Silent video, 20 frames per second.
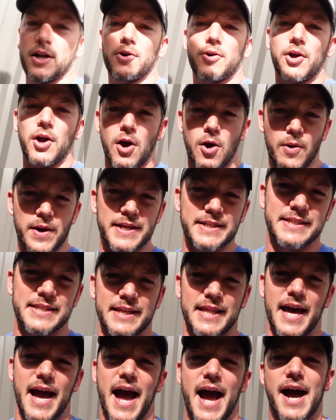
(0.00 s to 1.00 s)
It'll go
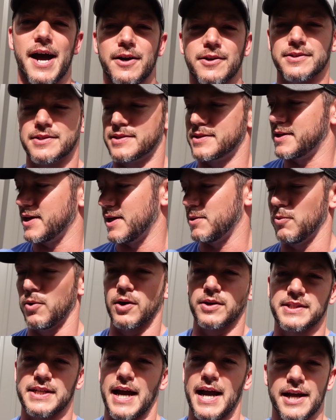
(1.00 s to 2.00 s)
into the house and
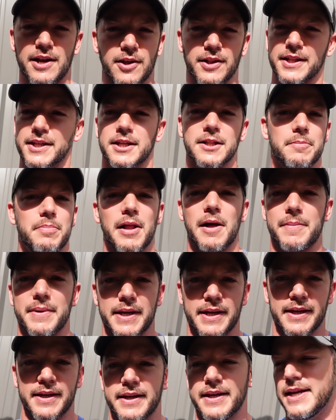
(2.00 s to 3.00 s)
we'll tie it all into the
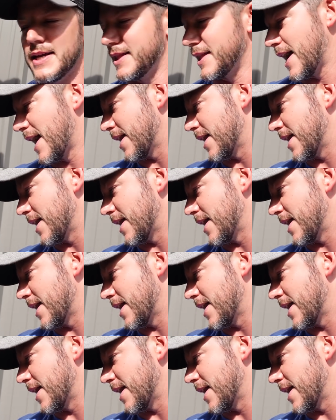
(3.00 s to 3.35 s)
plumbing in the